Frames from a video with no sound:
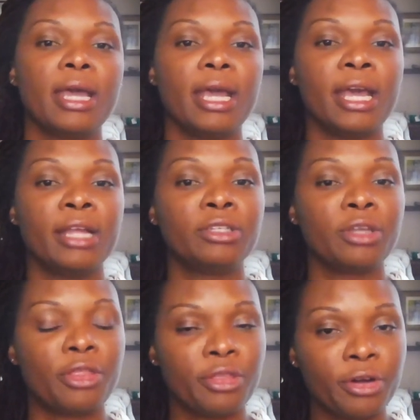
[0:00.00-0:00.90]

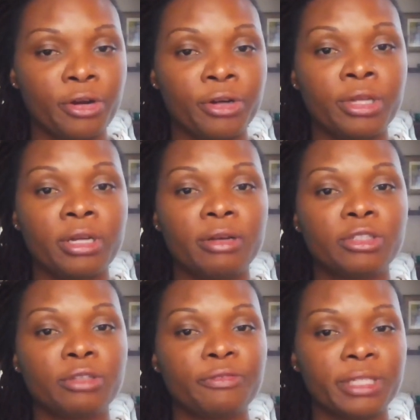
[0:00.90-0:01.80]
and third,
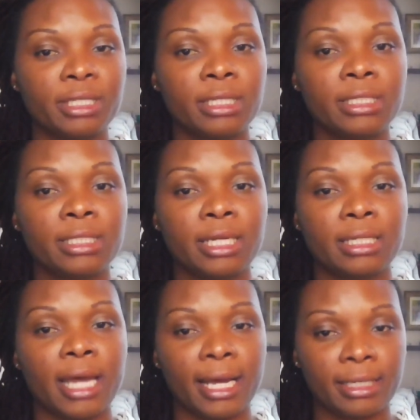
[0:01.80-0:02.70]
to
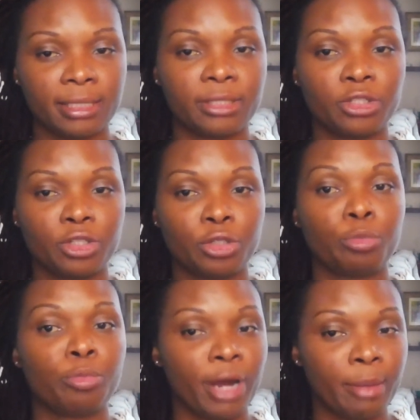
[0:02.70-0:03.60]
facilitate access
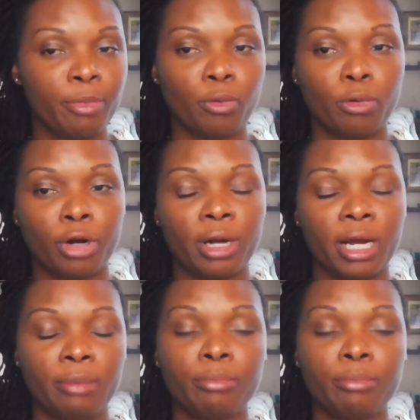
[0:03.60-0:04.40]
to PrEP or